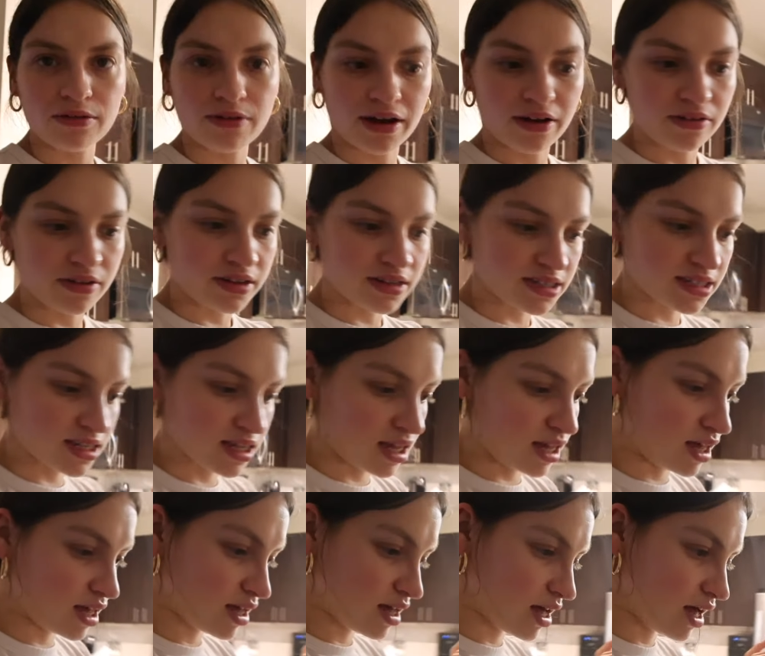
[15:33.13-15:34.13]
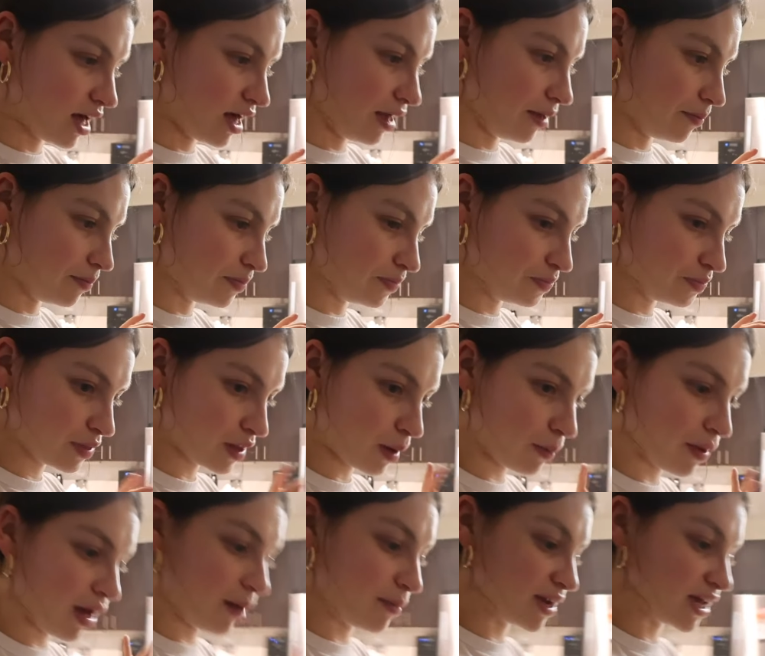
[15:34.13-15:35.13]
around and see. Um,
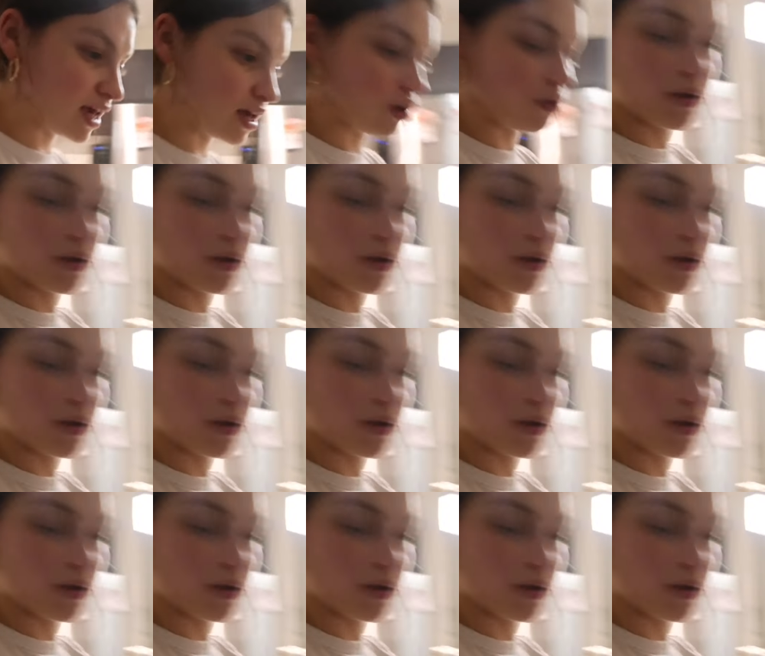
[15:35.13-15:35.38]
but I'm gonna get